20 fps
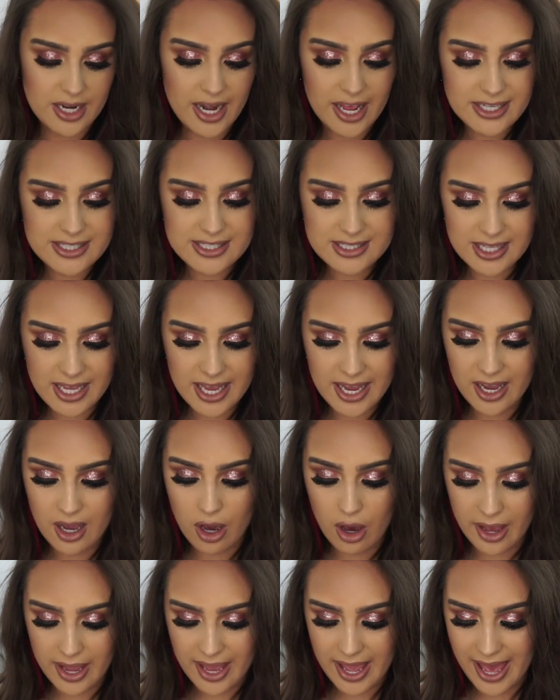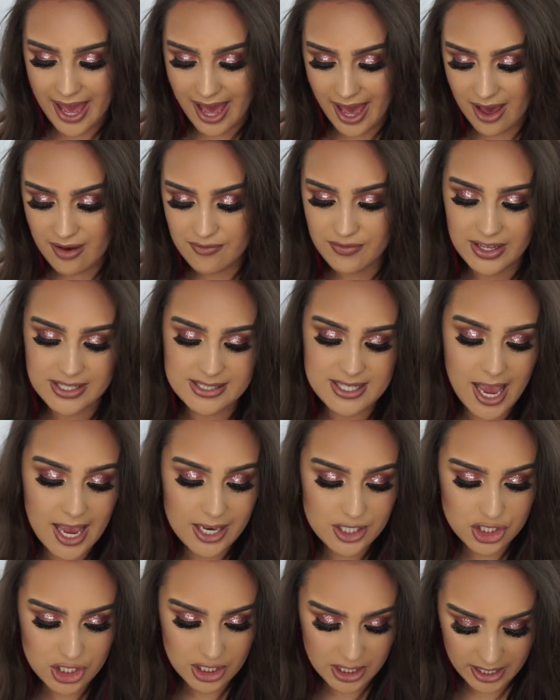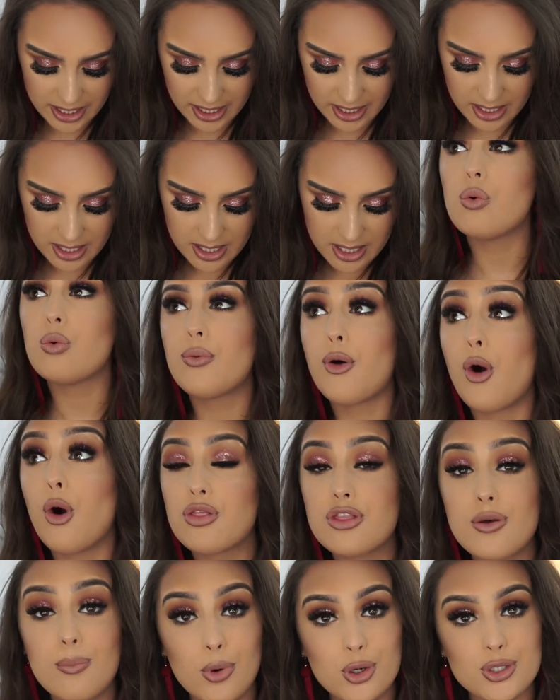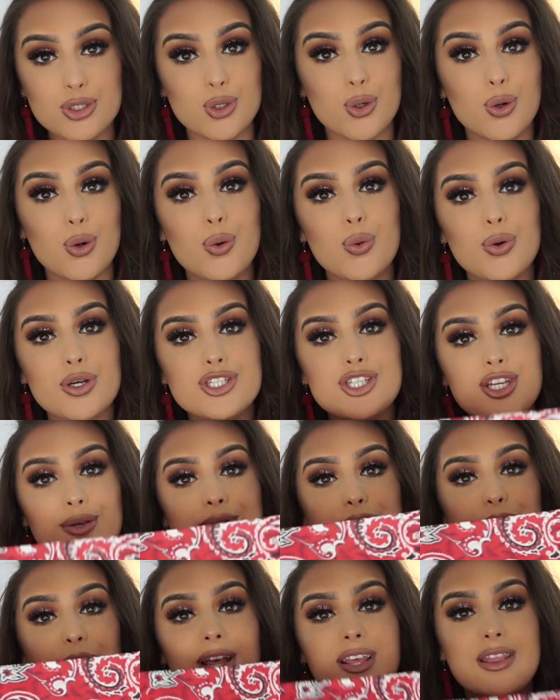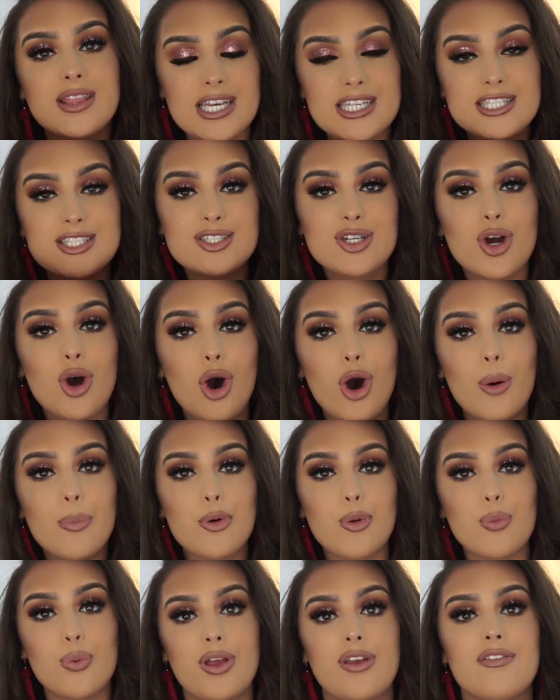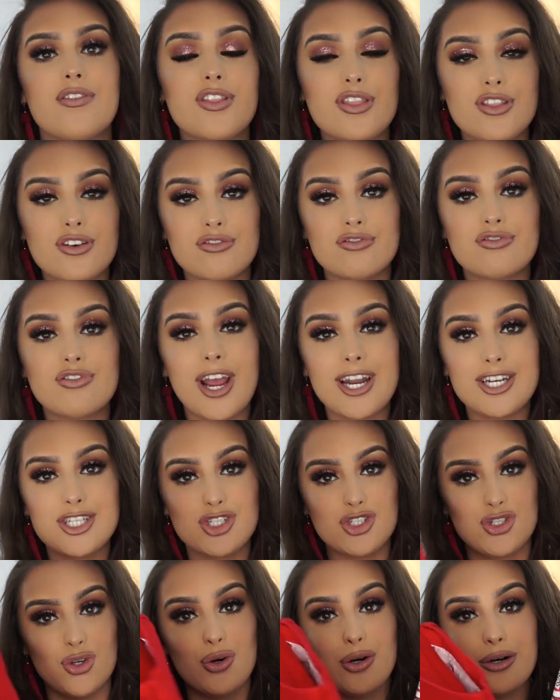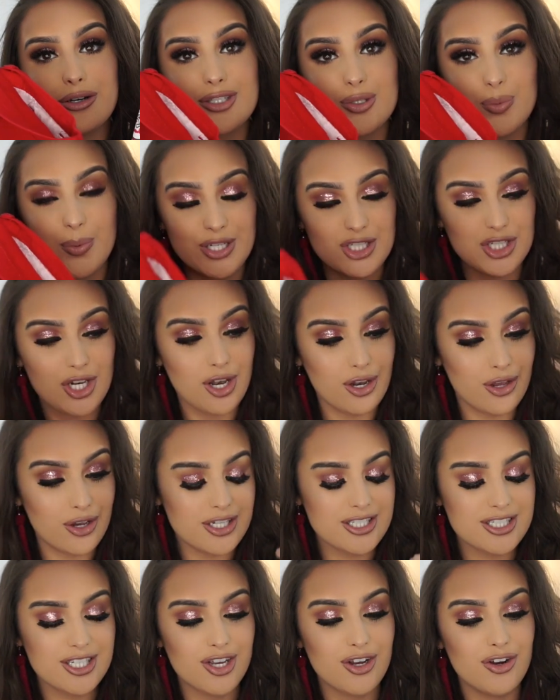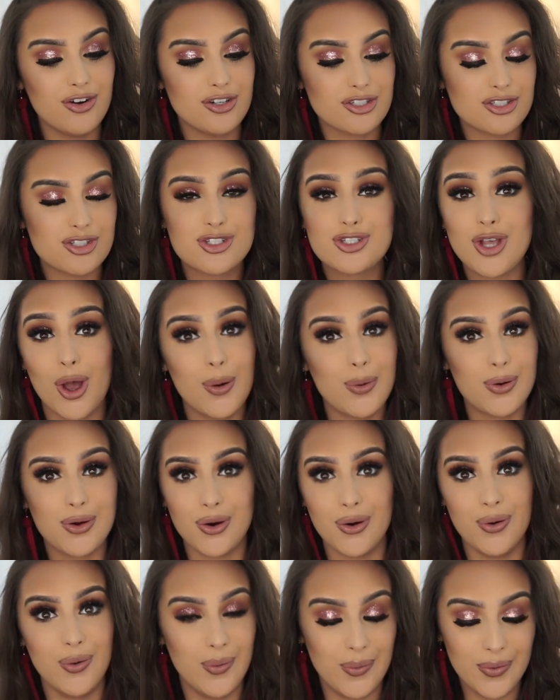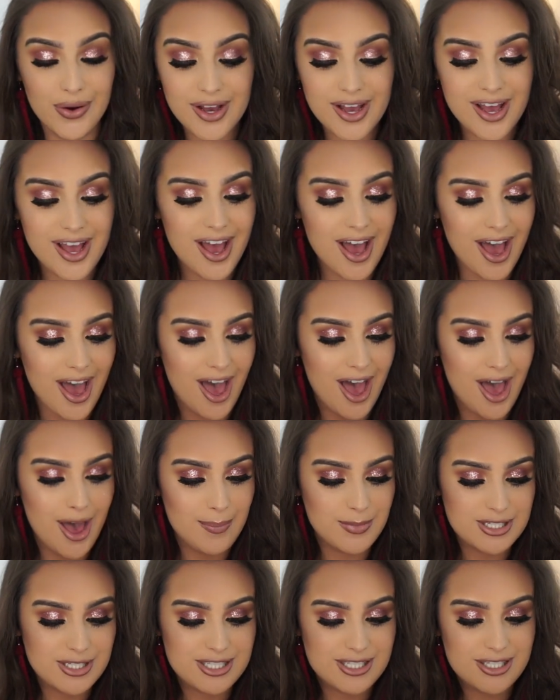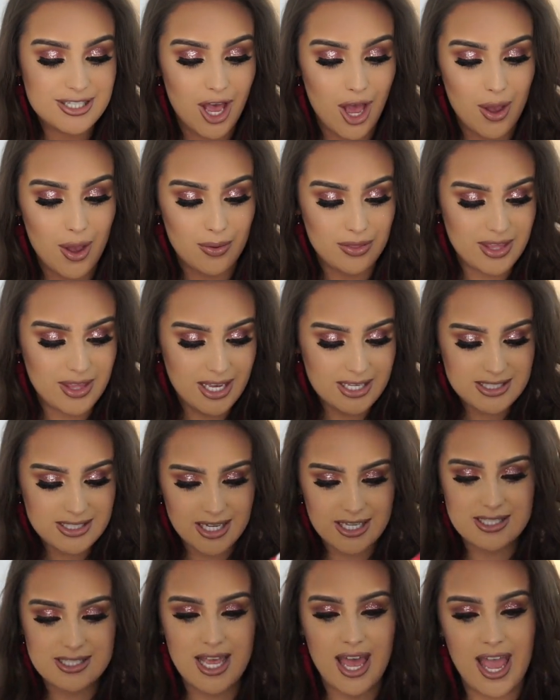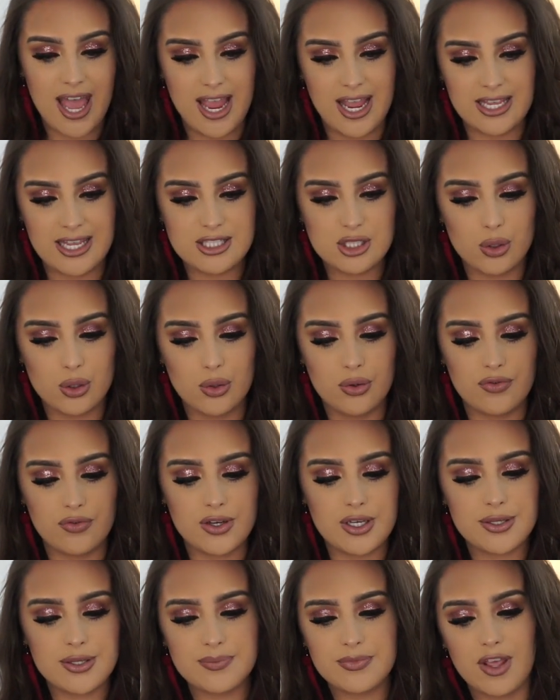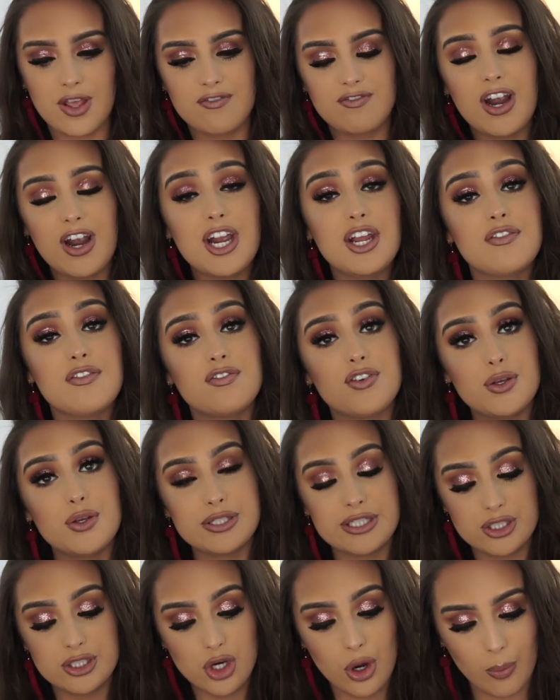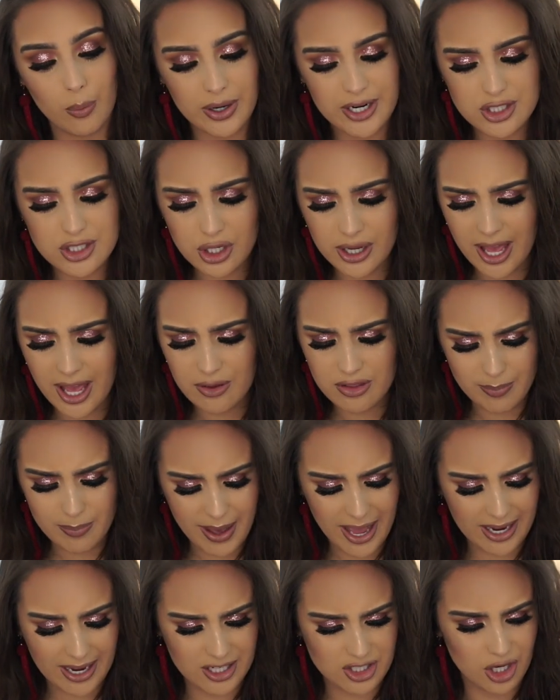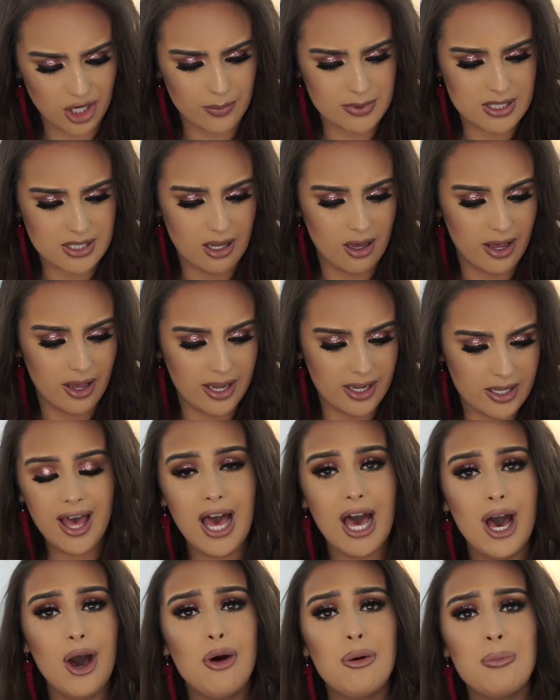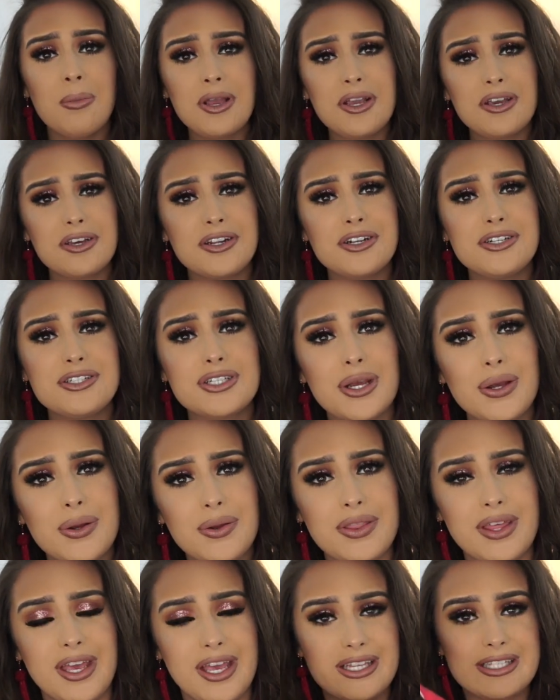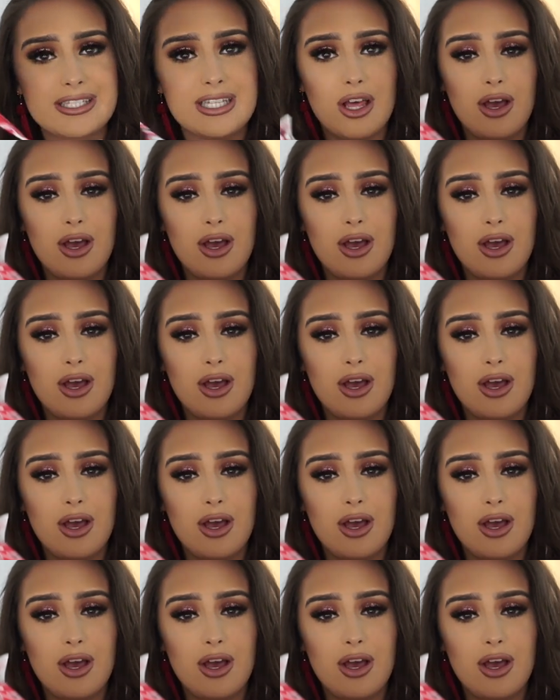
The next thing I have is actually, well, on the model, she was wearing this top with the red shorts, which looked so cool. Um, so this is a sort of a very confusing top. When I took out the package, I was like, how am I gonna do this?